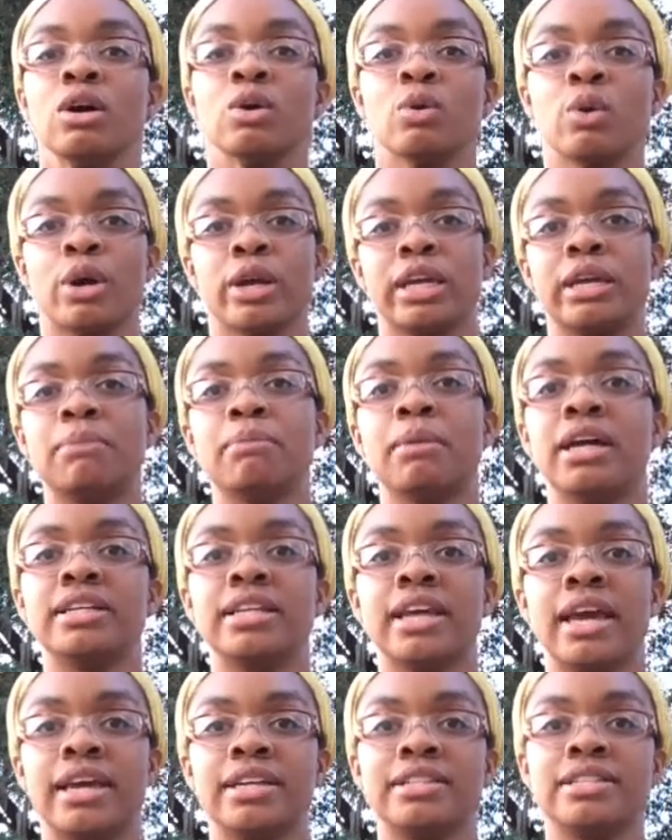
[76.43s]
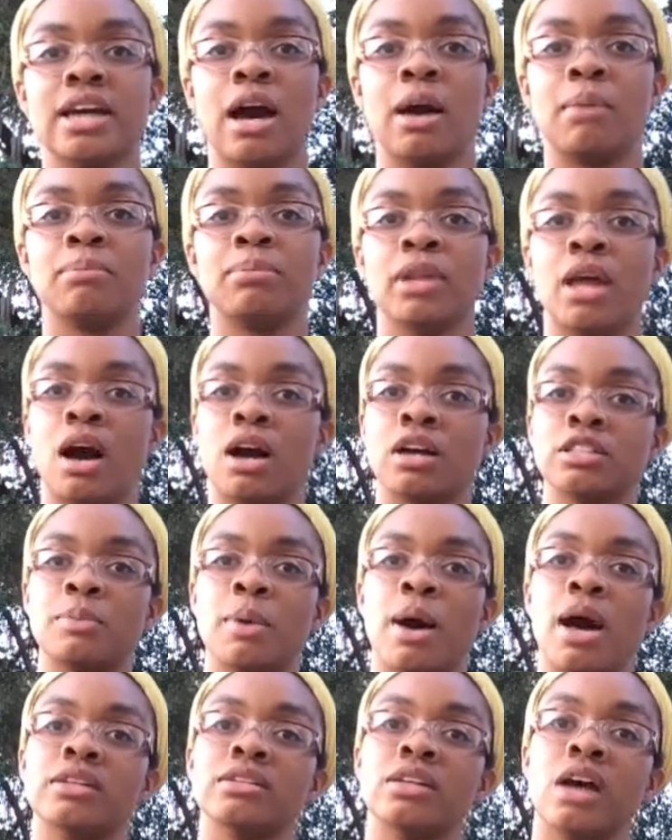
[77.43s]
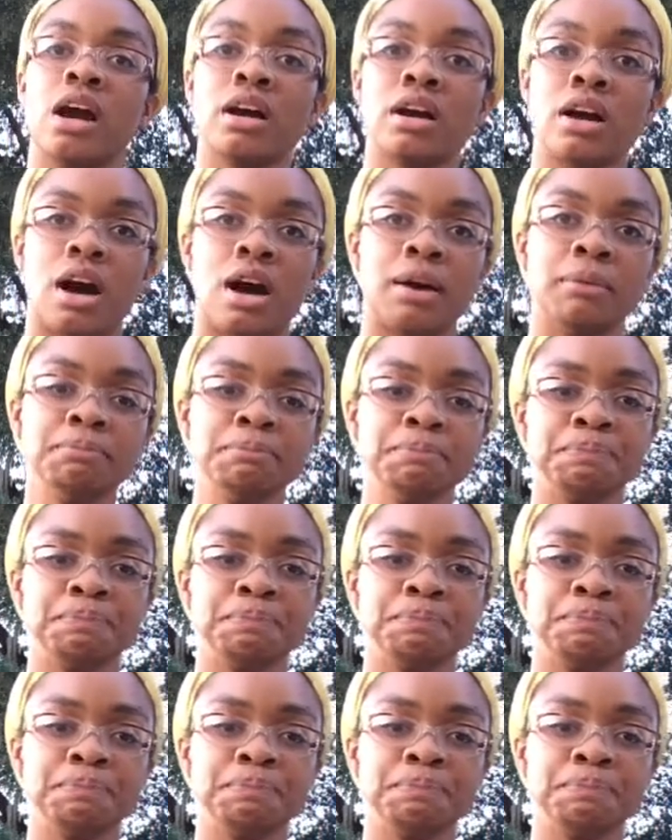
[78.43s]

quirkymonday.blogspot.com.